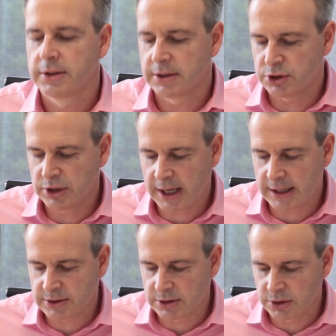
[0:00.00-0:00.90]
that she
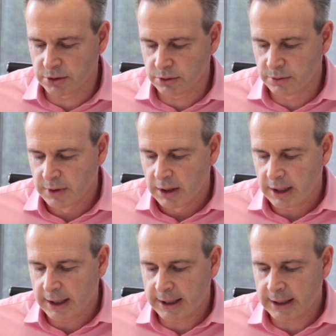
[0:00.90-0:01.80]
had to do
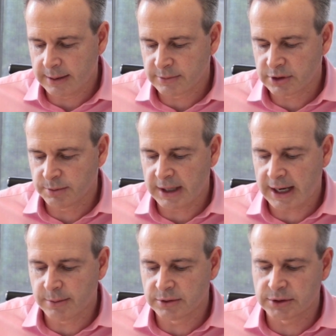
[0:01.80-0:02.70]
to be
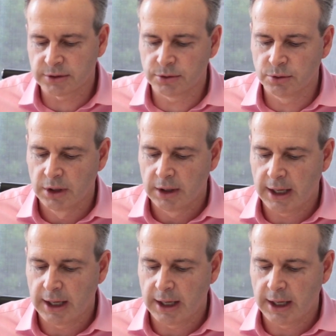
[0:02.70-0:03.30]
able to